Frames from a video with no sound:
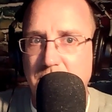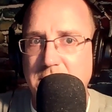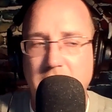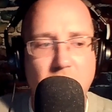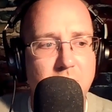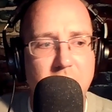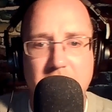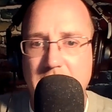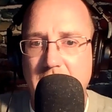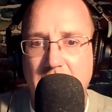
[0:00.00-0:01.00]
We don't
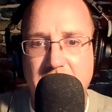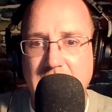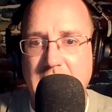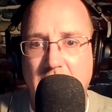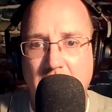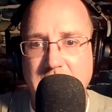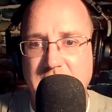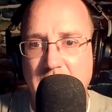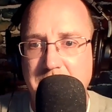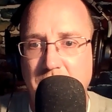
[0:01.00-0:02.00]
have any
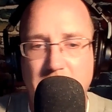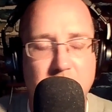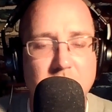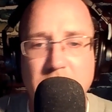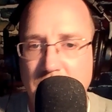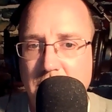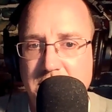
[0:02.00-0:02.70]
concept or clue as